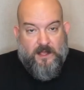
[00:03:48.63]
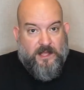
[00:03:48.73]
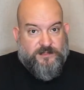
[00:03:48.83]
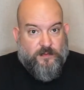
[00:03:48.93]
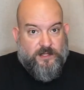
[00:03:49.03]

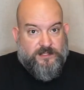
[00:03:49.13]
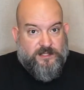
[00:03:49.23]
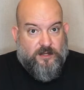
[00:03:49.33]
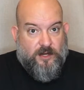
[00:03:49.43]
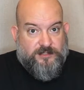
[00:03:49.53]
as well as the
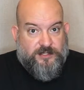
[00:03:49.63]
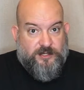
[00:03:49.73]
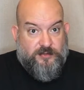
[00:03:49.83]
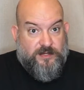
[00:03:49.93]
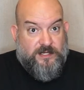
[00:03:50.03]
cards that are
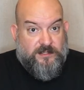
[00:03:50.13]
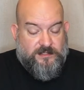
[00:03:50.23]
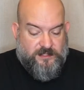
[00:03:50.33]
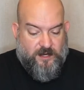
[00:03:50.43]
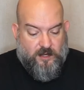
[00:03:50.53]
unique to
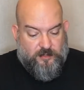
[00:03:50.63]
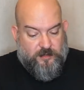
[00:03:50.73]
this character.